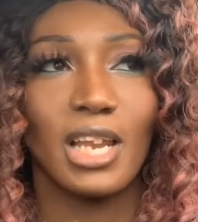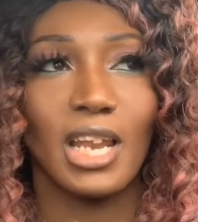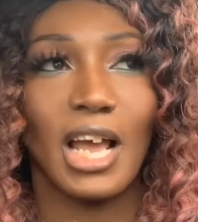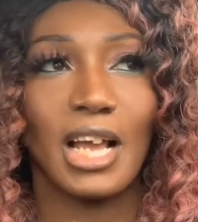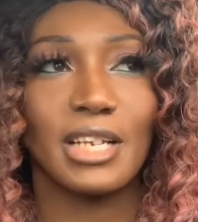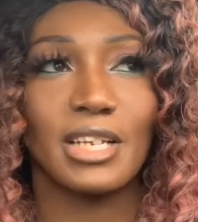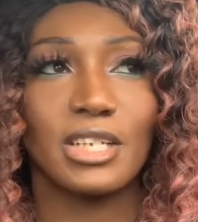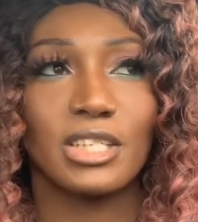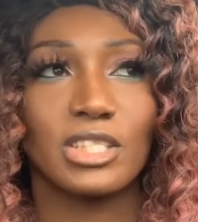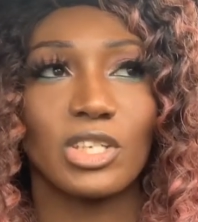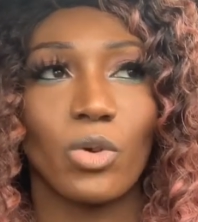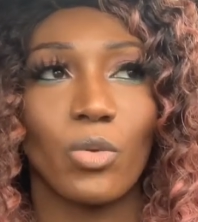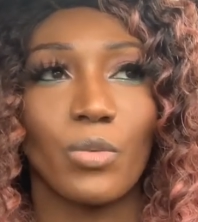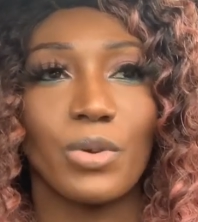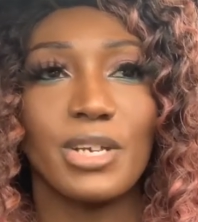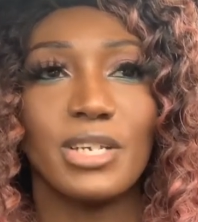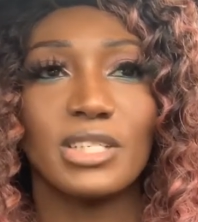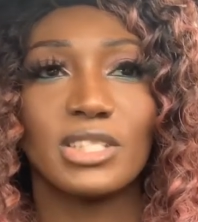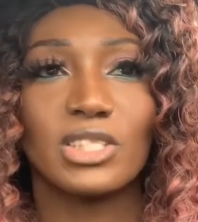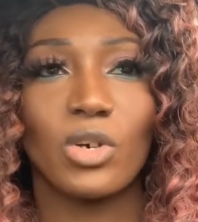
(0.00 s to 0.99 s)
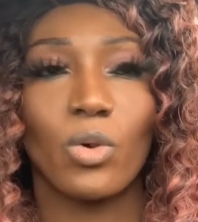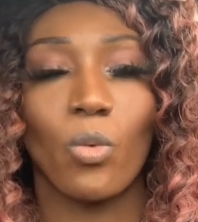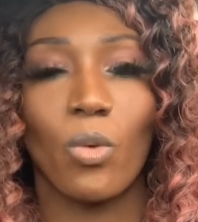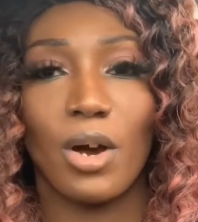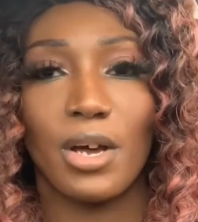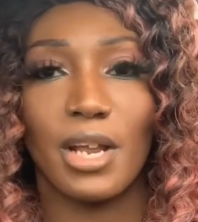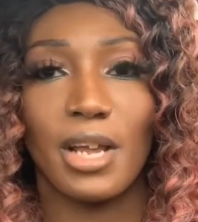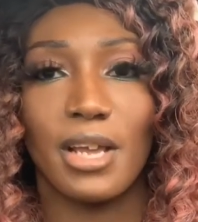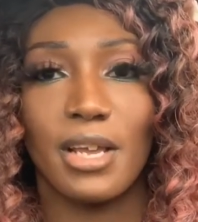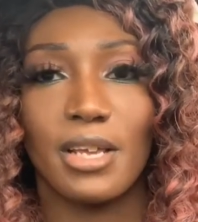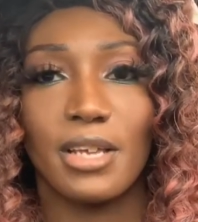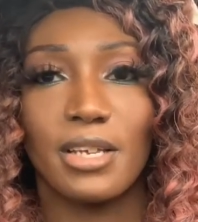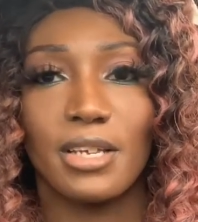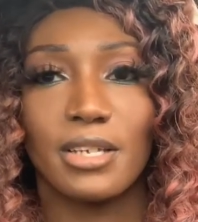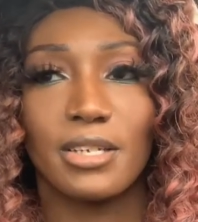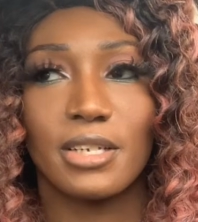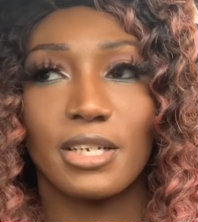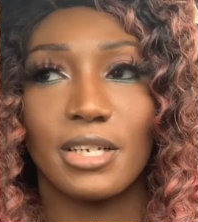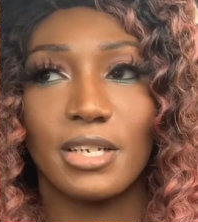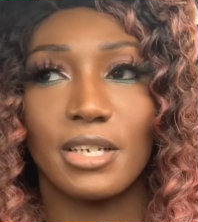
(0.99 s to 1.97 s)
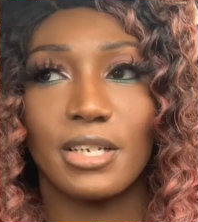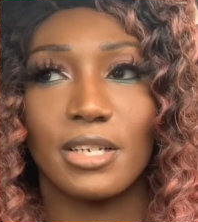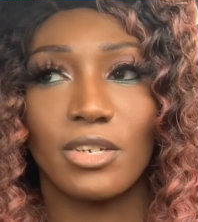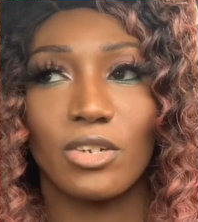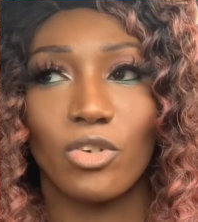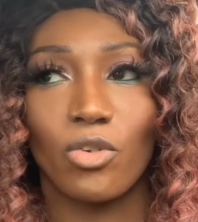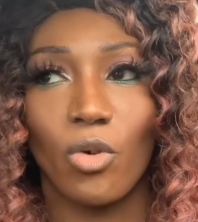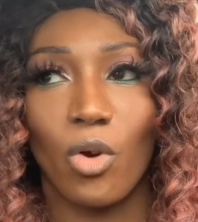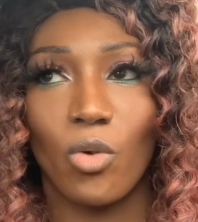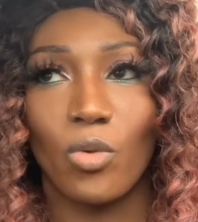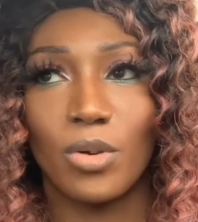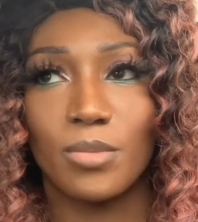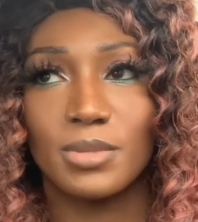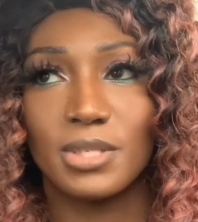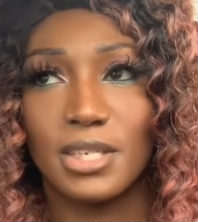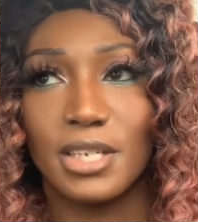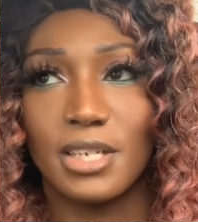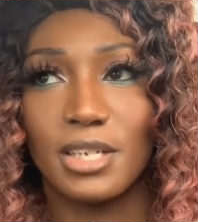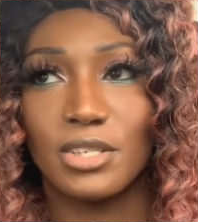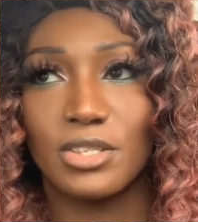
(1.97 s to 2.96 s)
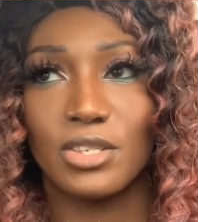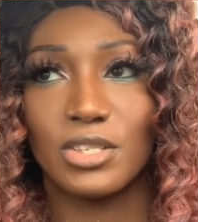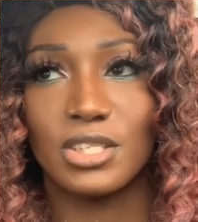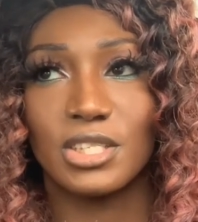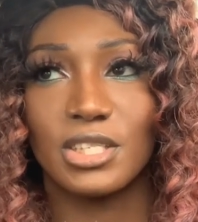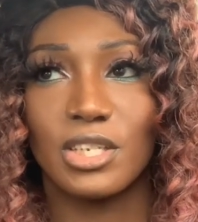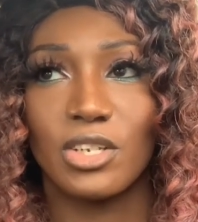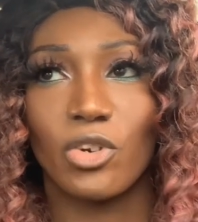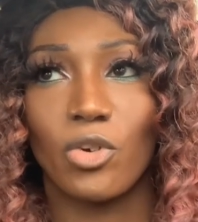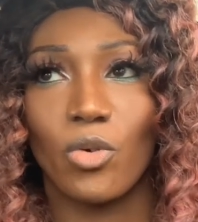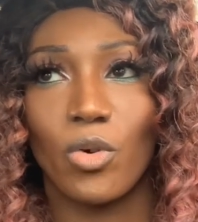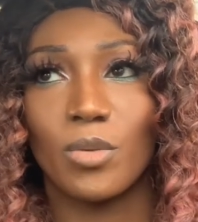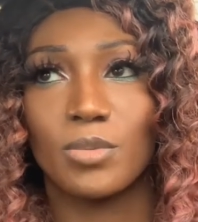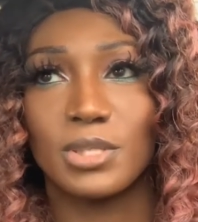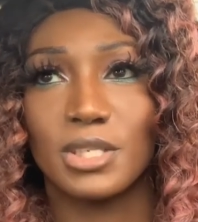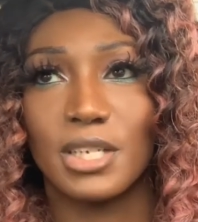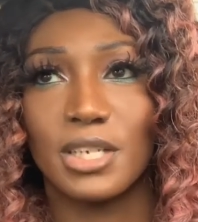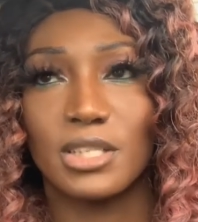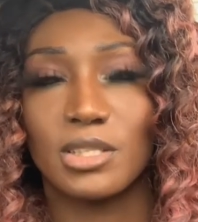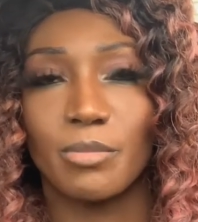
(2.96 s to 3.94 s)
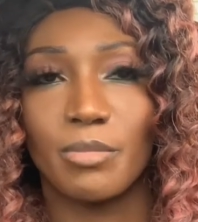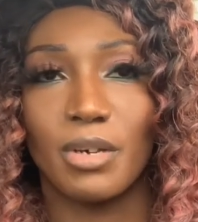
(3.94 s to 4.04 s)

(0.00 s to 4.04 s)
Like there's no reason why they couldn't grow up together or shouldn't grow up together.